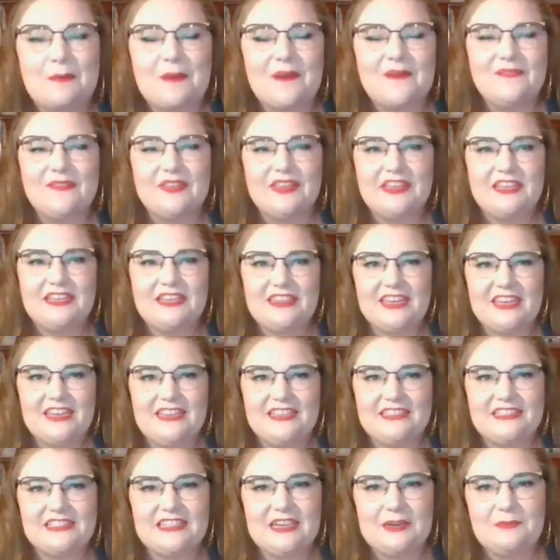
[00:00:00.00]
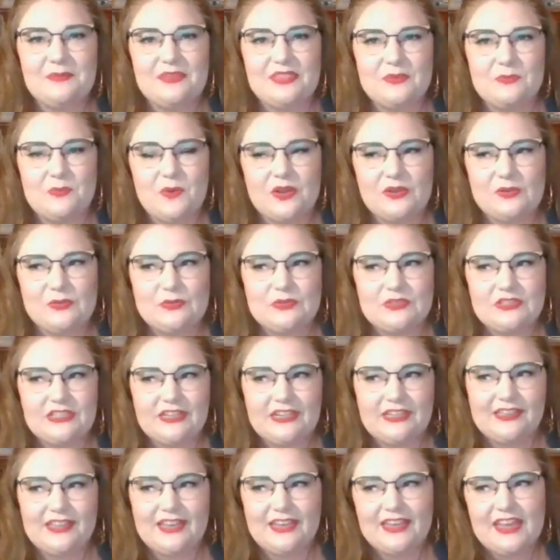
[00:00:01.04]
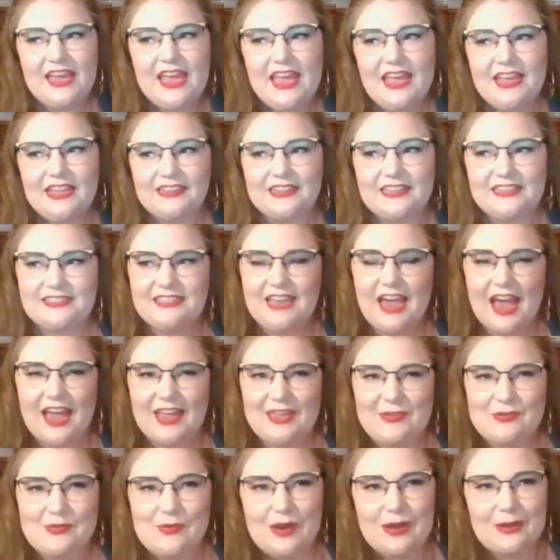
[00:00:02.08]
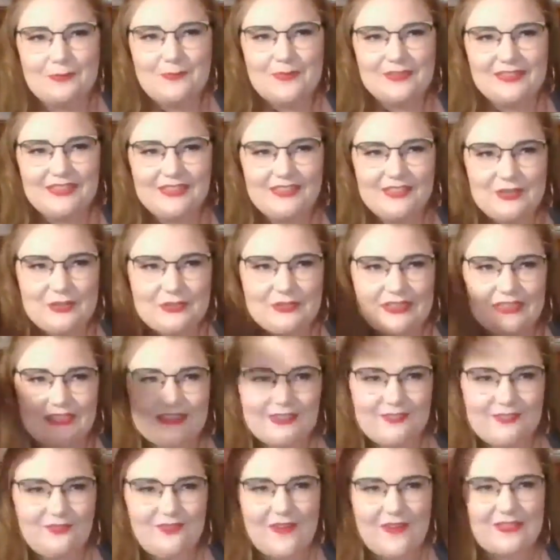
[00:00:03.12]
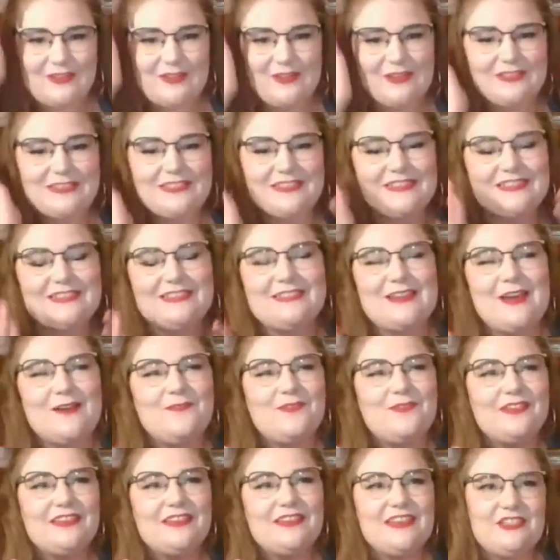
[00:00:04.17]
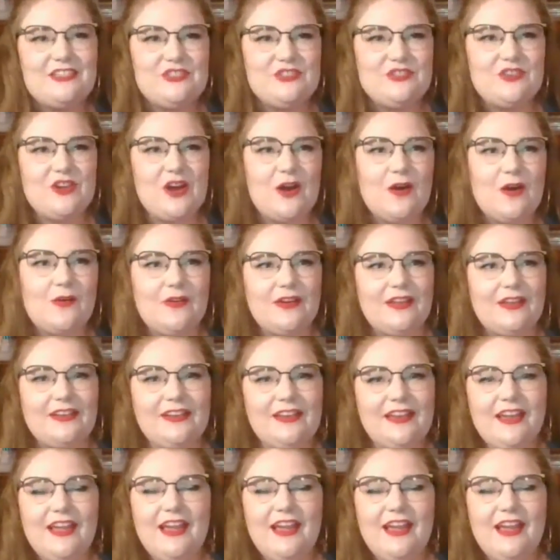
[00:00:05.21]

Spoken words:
I feel like that he's gonna be the one who's gonna like tie you up and then use like the feathers and stuff and get you going.